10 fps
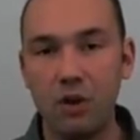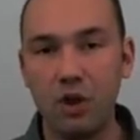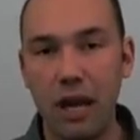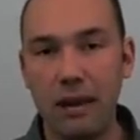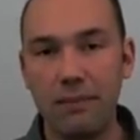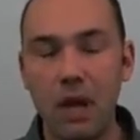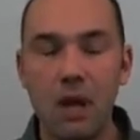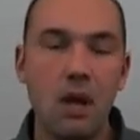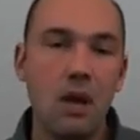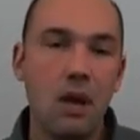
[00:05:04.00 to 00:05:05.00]
at level
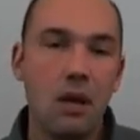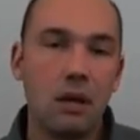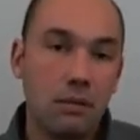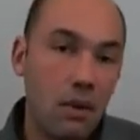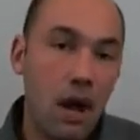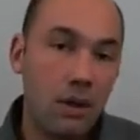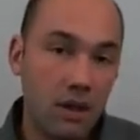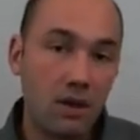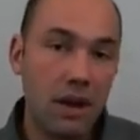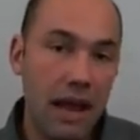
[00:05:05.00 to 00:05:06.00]
j.
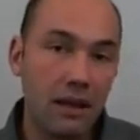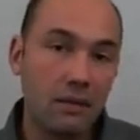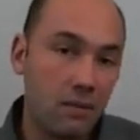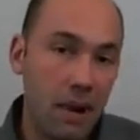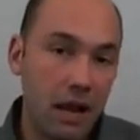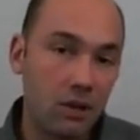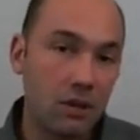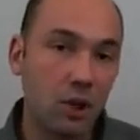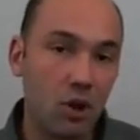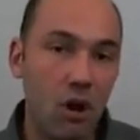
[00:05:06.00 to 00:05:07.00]
On the other hand,
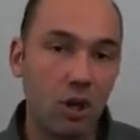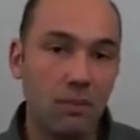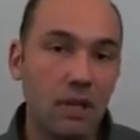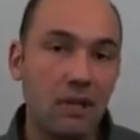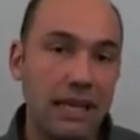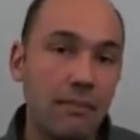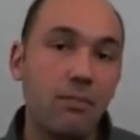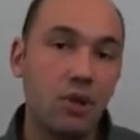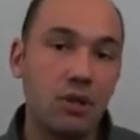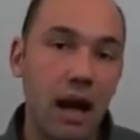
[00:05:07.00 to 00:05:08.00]
by a similar
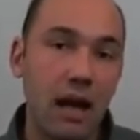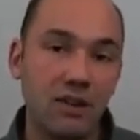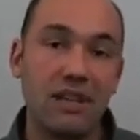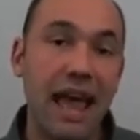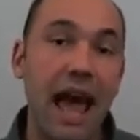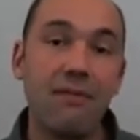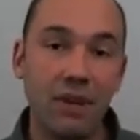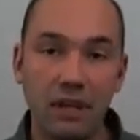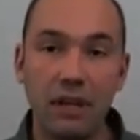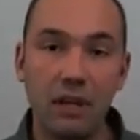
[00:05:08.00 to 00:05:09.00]
argument, the input size is
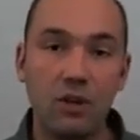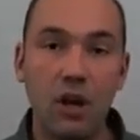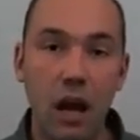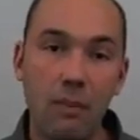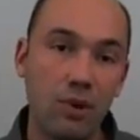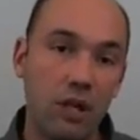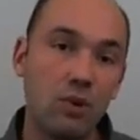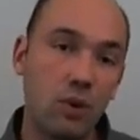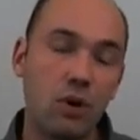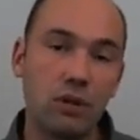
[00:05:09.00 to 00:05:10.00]
halving each
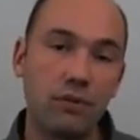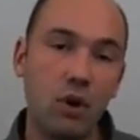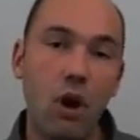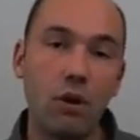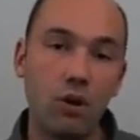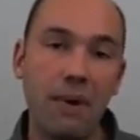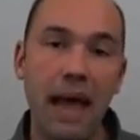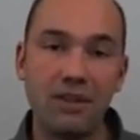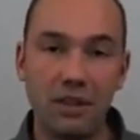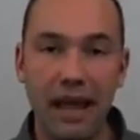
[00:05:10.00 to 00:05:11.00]
time. With each recursive
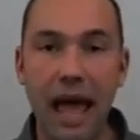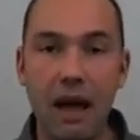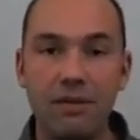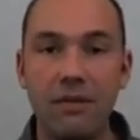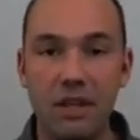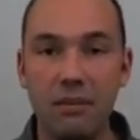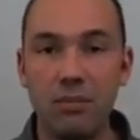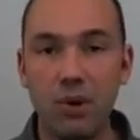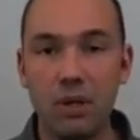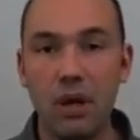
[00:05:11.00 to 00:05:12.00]
call, you pass it half
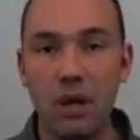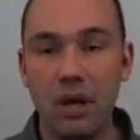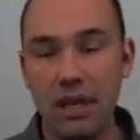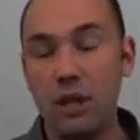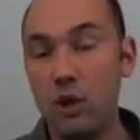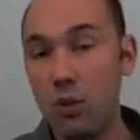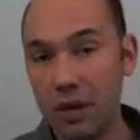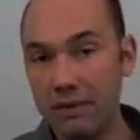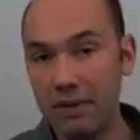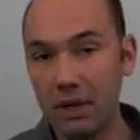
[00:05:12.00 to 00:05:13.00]
of the input
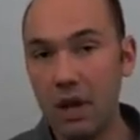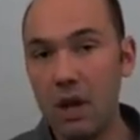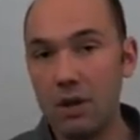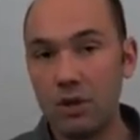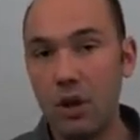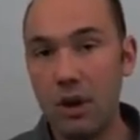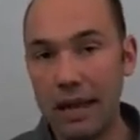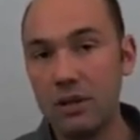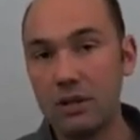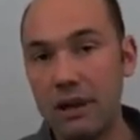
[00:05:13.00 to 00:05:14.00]
that you were given.
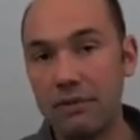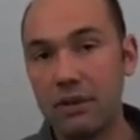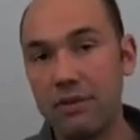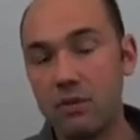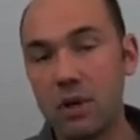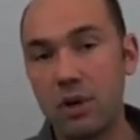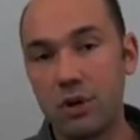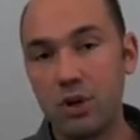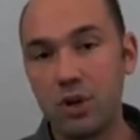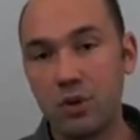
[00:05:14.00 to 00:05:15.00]
So at each level of
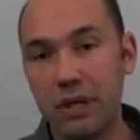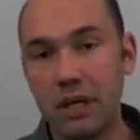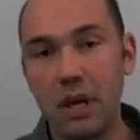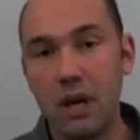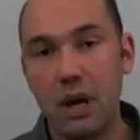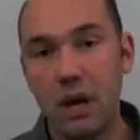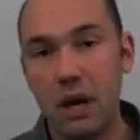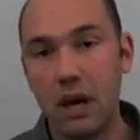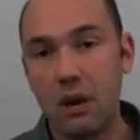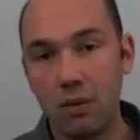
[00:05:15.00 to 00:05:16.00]
the recursion tree,
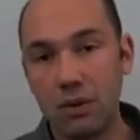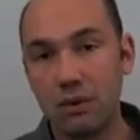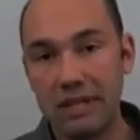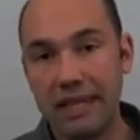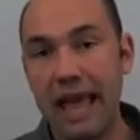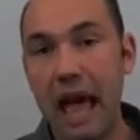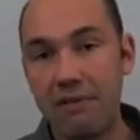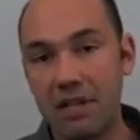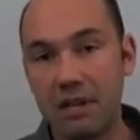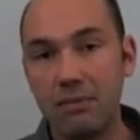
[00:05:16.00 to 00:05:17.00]
we're
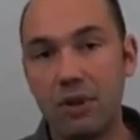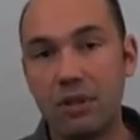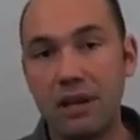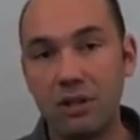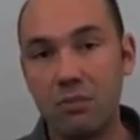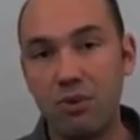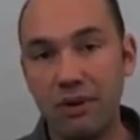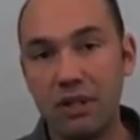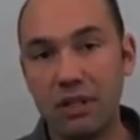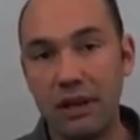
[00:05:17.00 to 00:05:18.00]
seeing half of the input
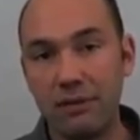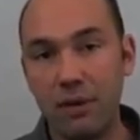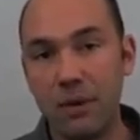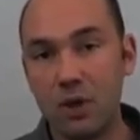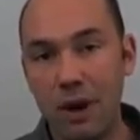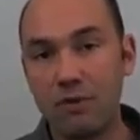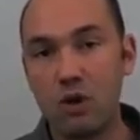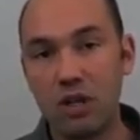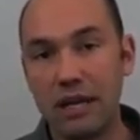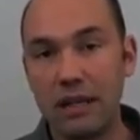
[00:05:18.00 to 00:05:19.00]
size of the previous level.
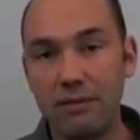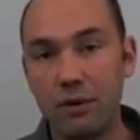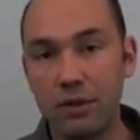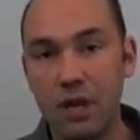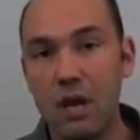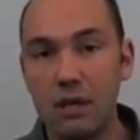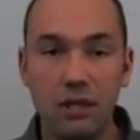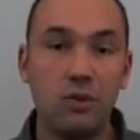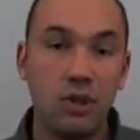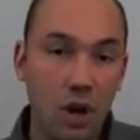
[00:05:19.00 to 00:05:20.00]
So after j
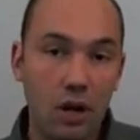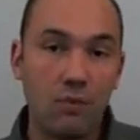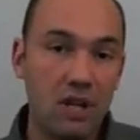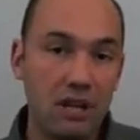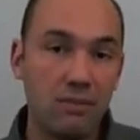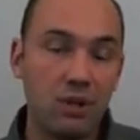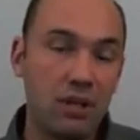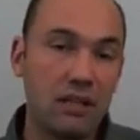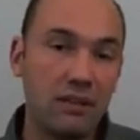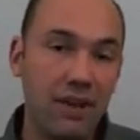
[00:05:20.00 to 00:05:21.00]
levels, since we started with
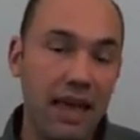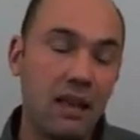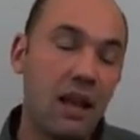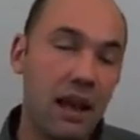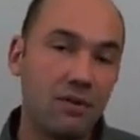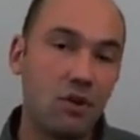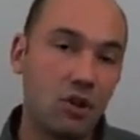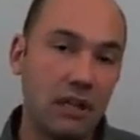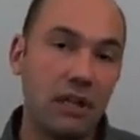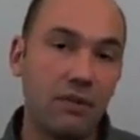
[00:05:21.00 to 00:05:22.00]
an input size of n,
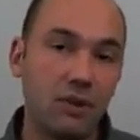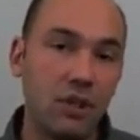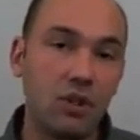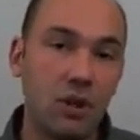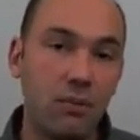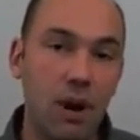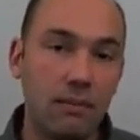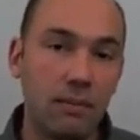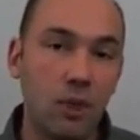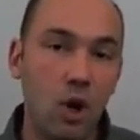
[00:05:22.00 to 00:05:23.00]
after j levels, each
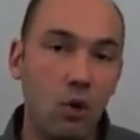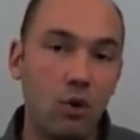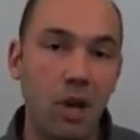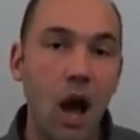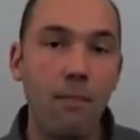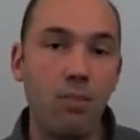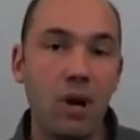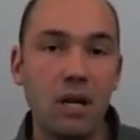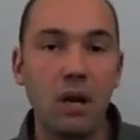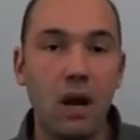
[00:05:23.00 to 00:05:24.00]
subproblem will be
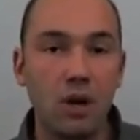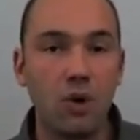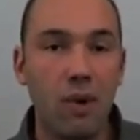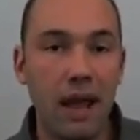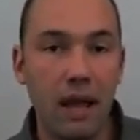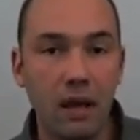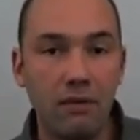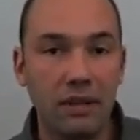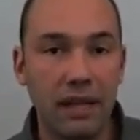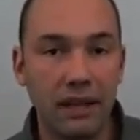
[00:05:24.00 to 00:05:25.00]
operating on an
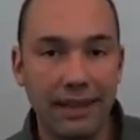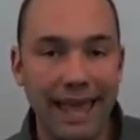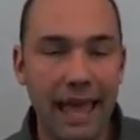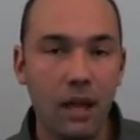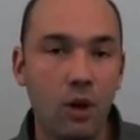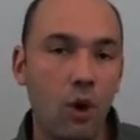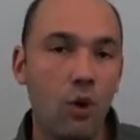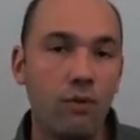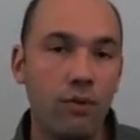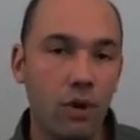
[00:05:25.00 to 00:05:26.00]
array of length
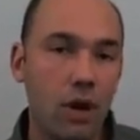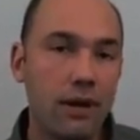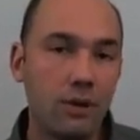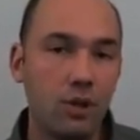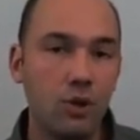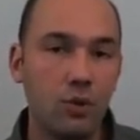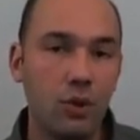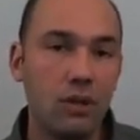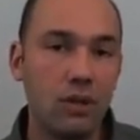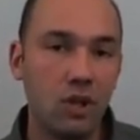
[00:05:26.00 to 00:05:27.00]
n over
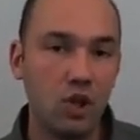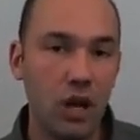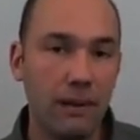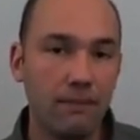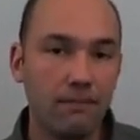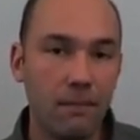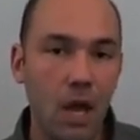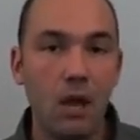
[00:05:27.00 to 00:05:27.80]
2 to the j.